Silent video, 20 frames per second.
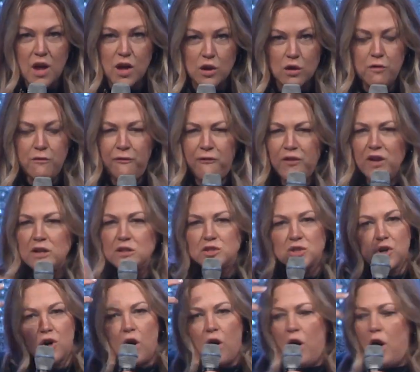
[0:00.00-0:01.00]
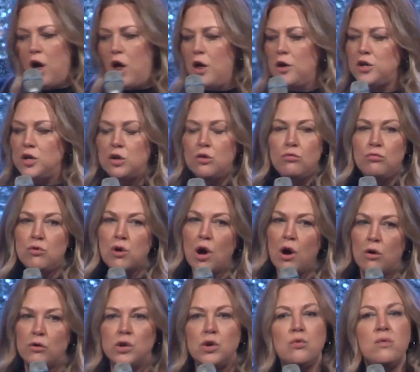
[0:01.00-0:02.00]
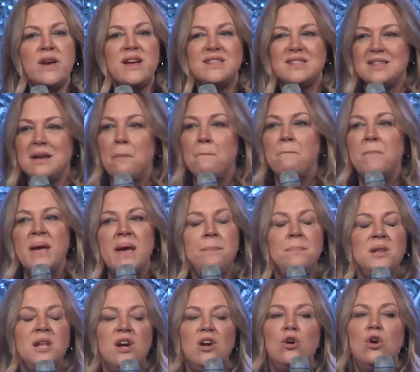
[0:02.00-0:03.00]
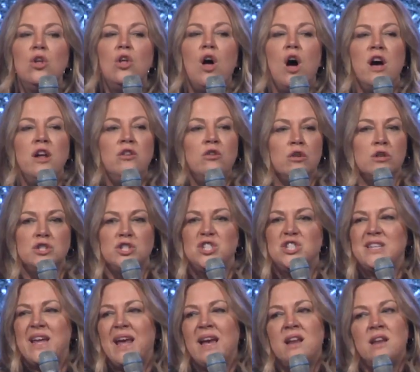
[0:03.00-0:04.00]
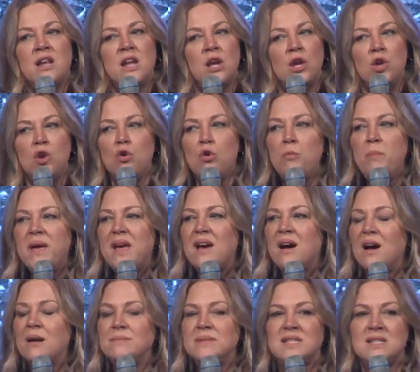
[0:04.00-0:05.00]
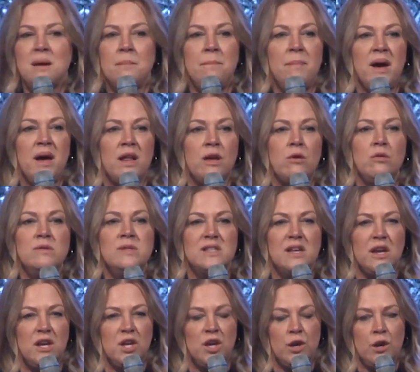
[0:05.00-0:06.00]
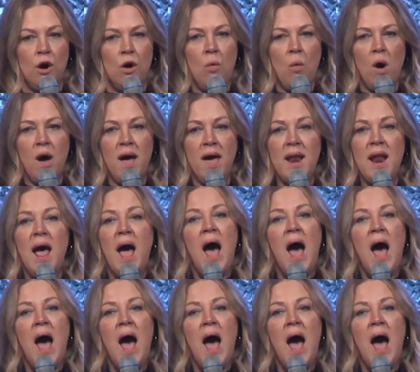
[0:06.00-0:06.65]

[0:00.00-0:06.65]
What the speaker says: You filter all you know. You get some biblical understanding. You become somebody who's like, you know what?